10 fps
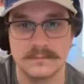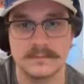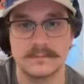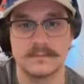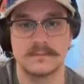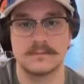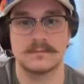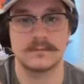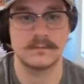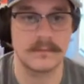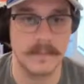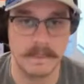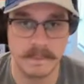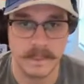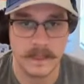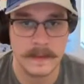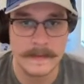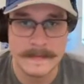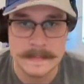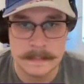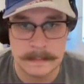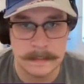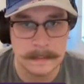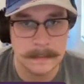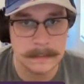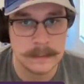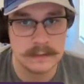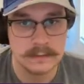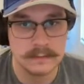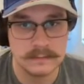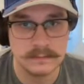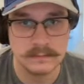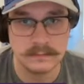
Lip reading: I think that it's just not been